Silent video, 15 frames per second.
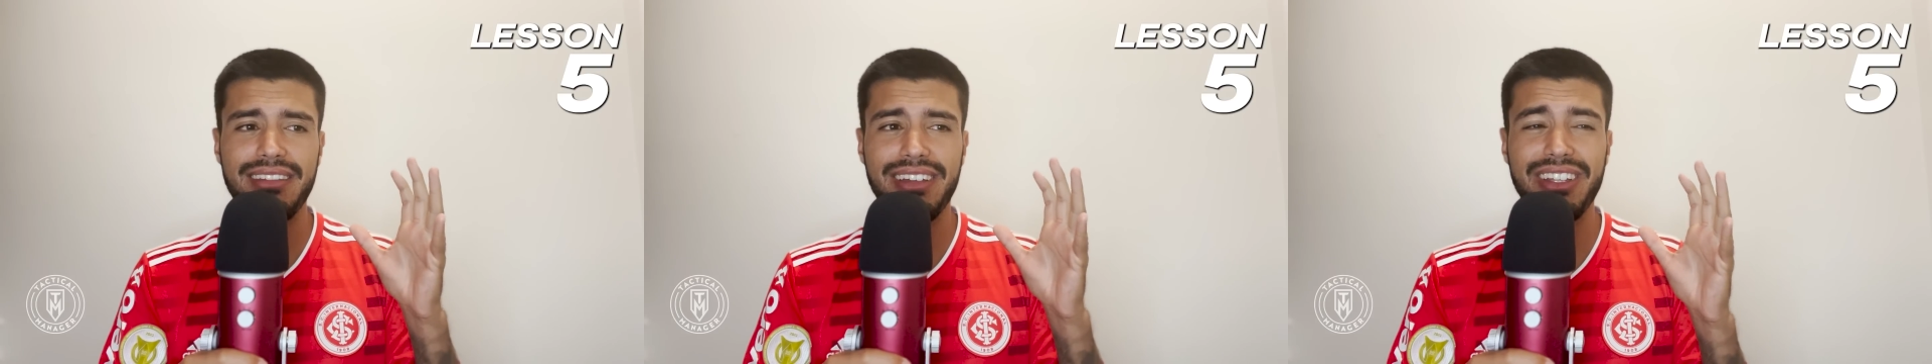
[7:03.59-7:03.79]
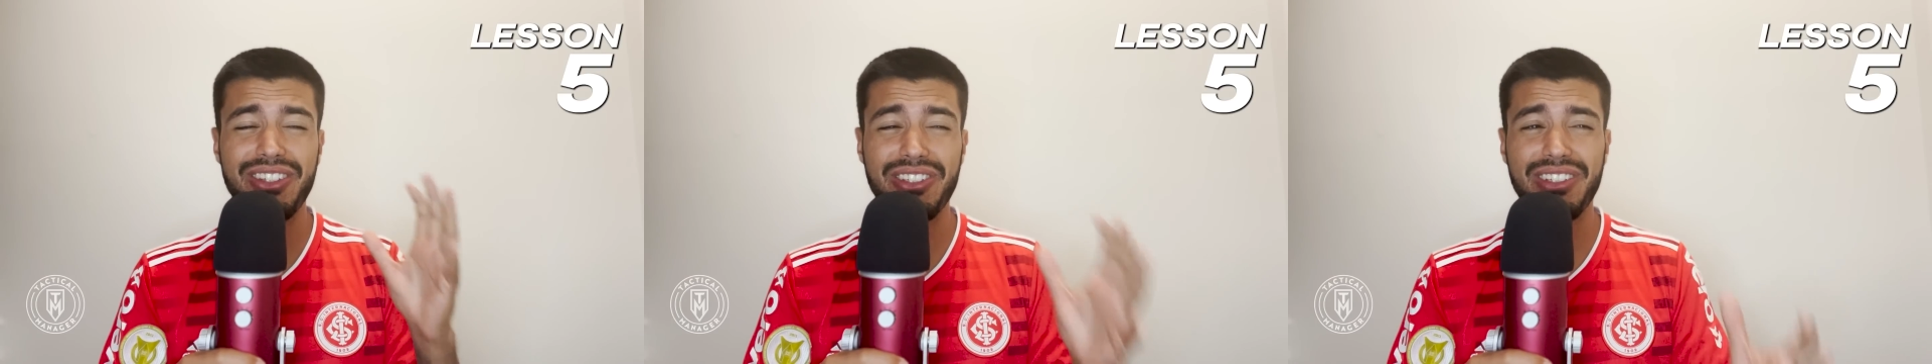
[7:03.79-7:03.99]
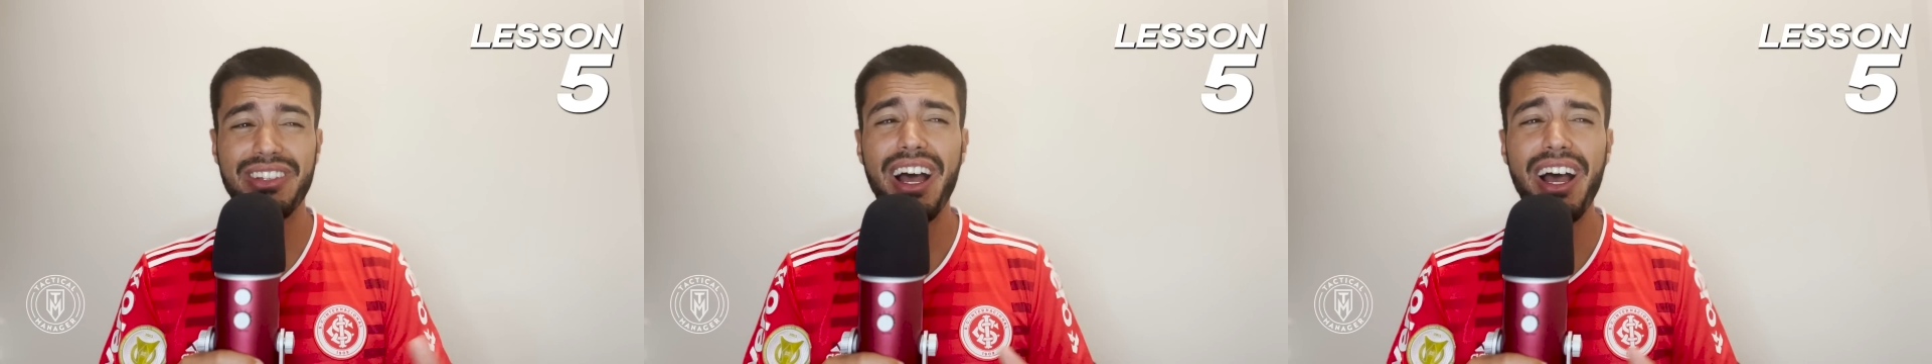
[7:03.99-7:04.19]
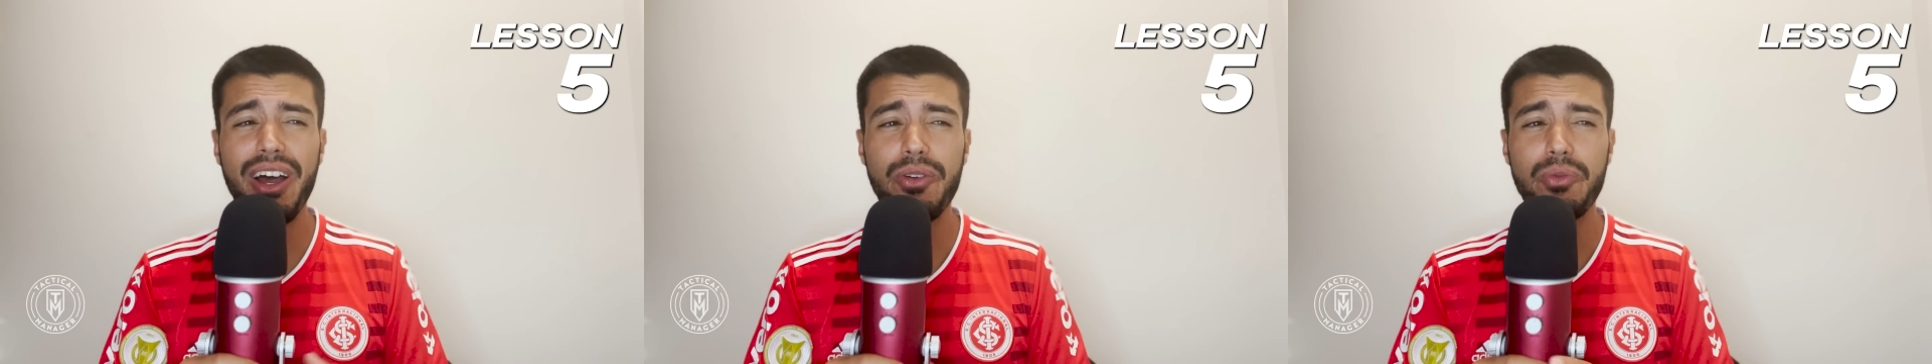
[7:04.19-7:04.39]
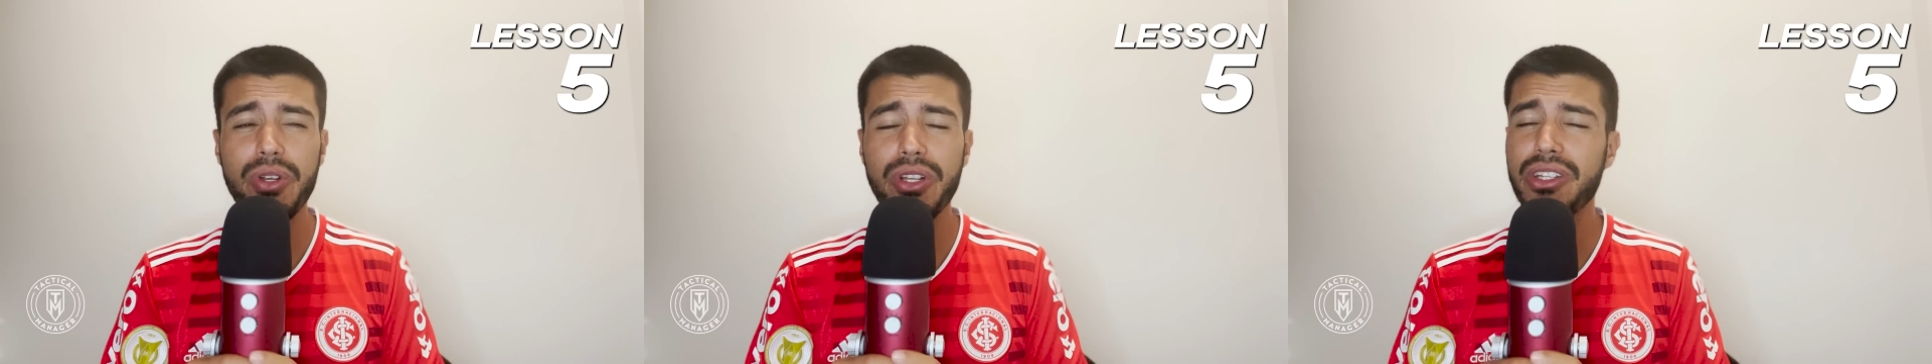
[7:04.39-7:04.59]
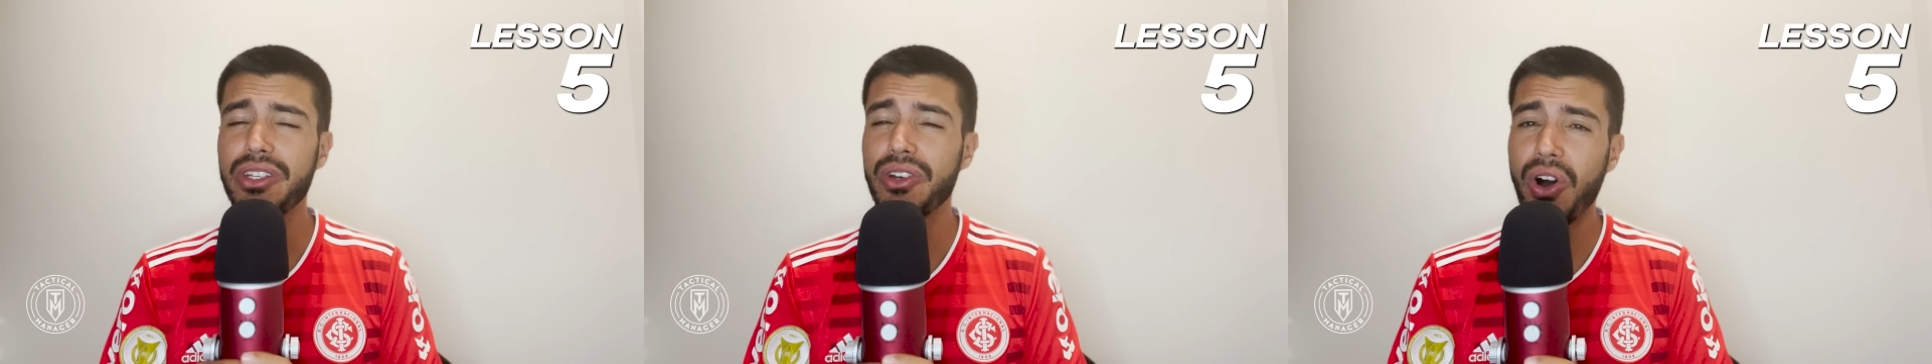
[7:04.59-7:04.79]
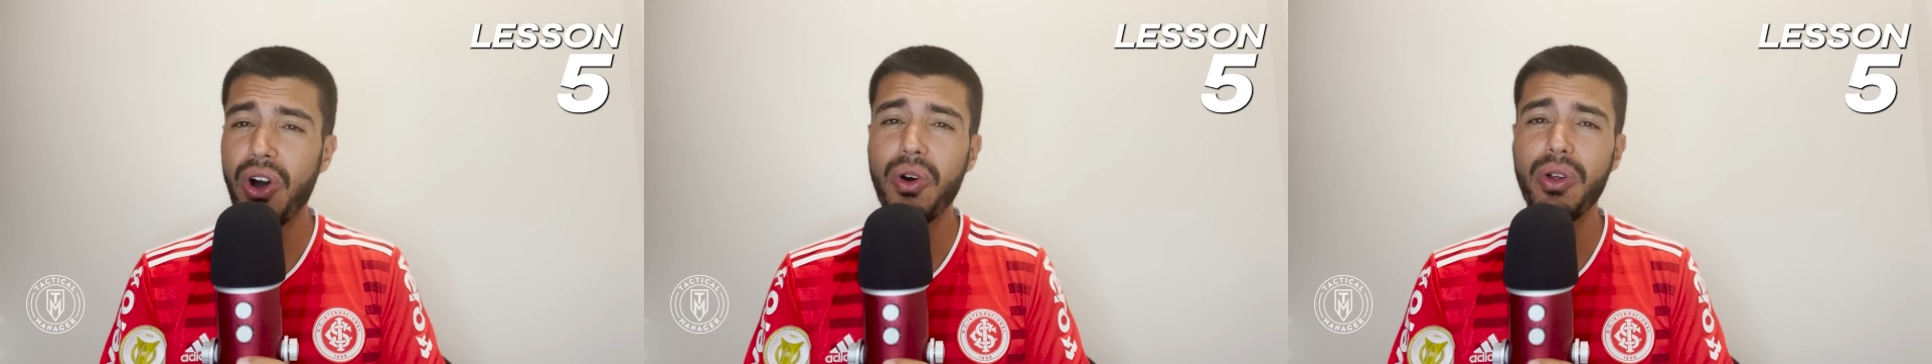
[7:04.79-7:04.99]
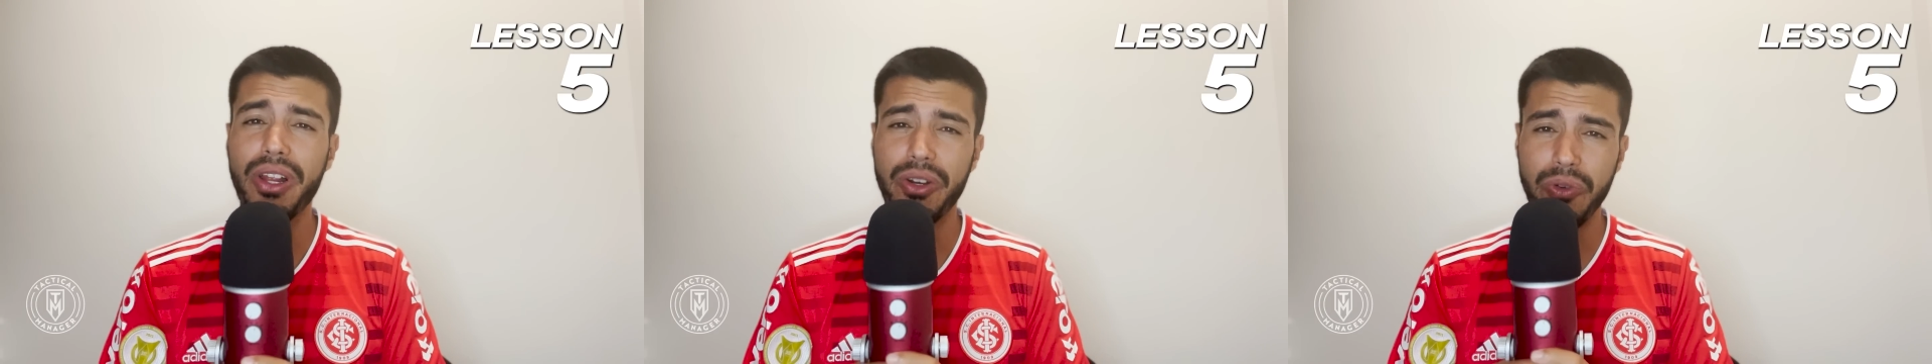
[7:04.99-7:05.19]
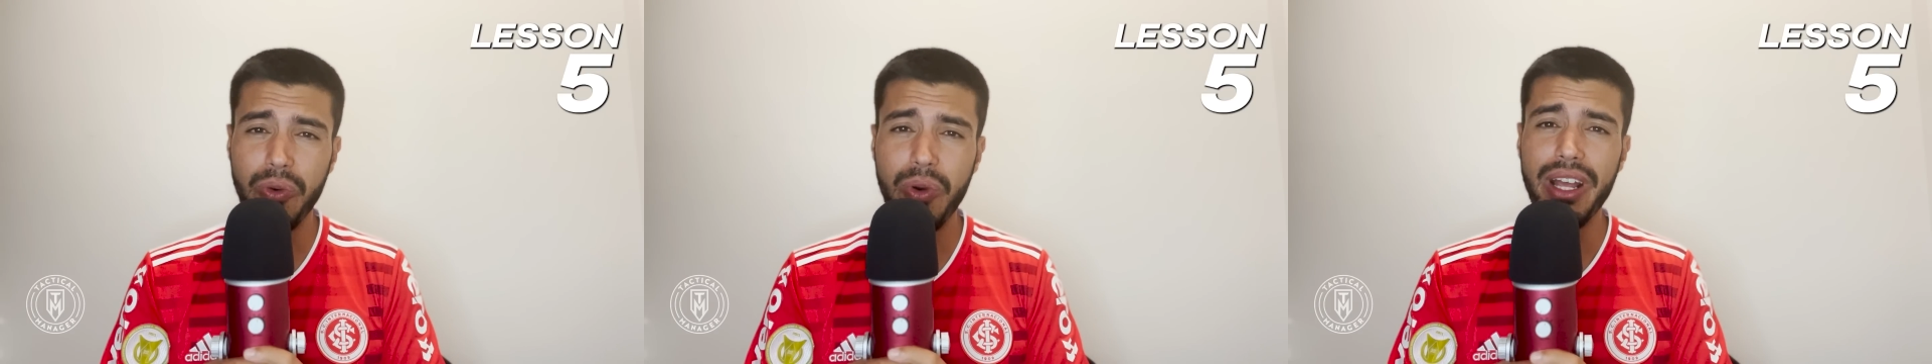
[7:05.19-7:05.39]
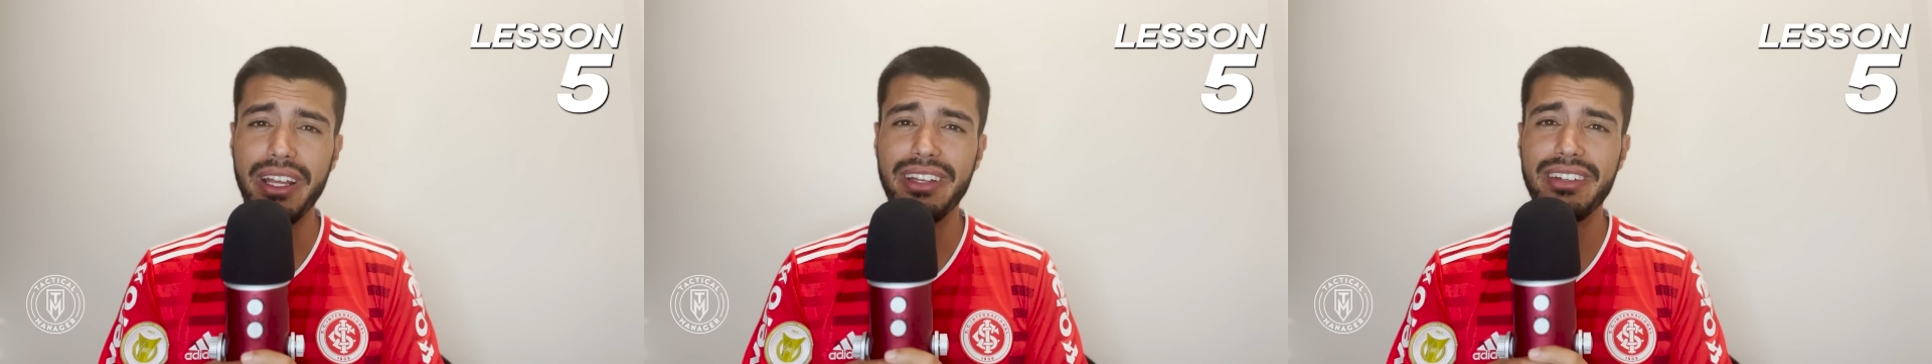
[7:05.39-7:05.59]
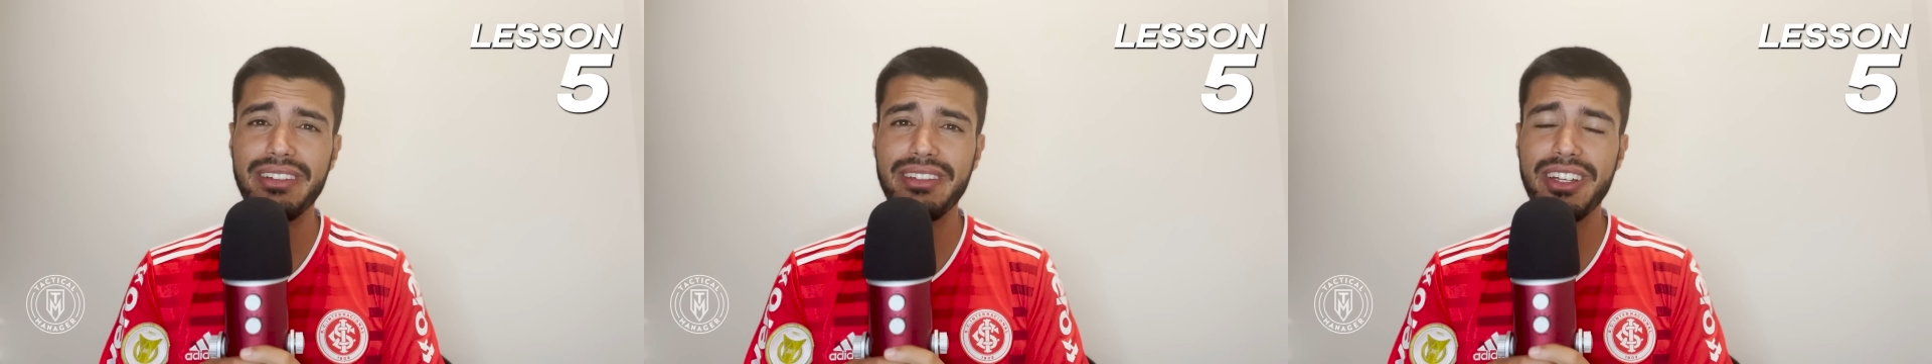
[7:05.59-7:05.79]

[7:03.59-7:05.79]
It's not really all on Greg.